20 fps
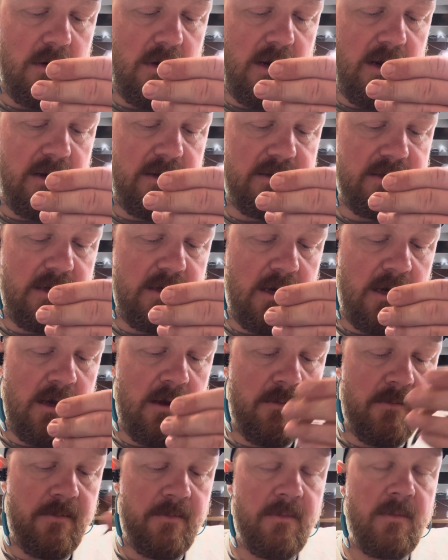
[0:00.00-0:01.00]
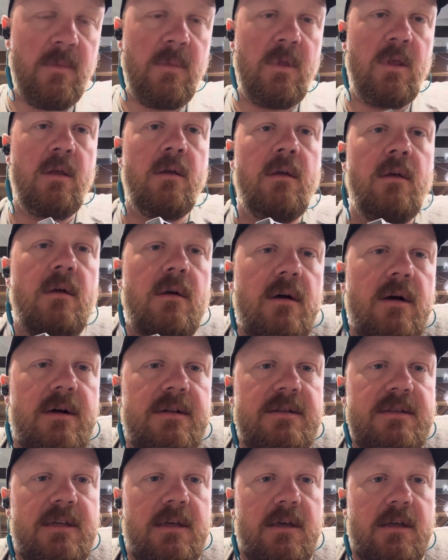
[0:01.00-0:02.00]
at a time
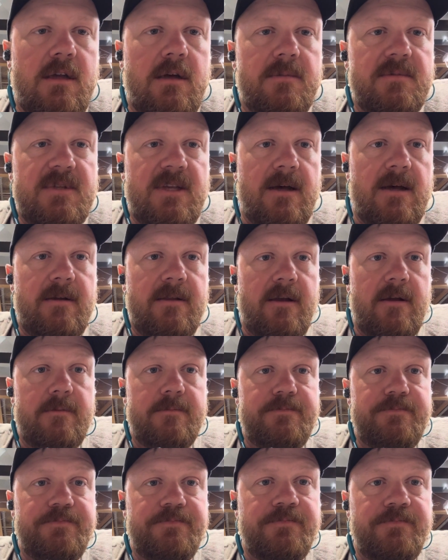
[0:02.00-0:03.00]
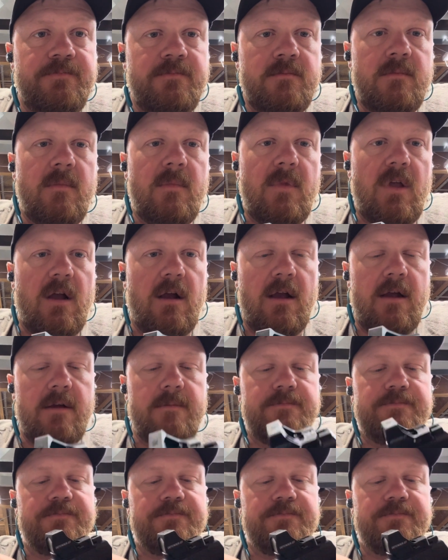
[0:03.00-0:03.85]
until it comes out of there. All right.